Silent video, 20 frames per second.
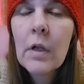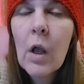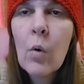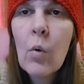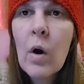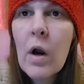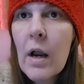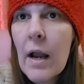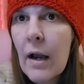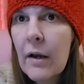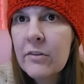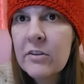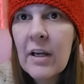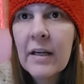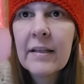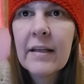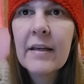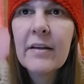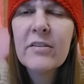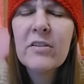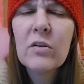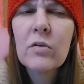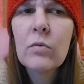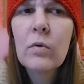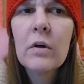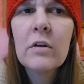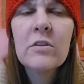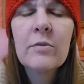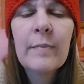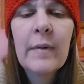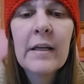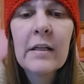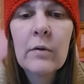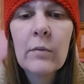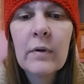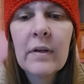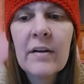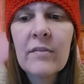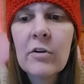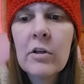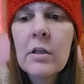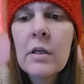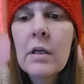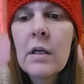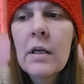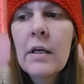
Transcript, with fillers: warehouse, I guess, or where it's made or whatever,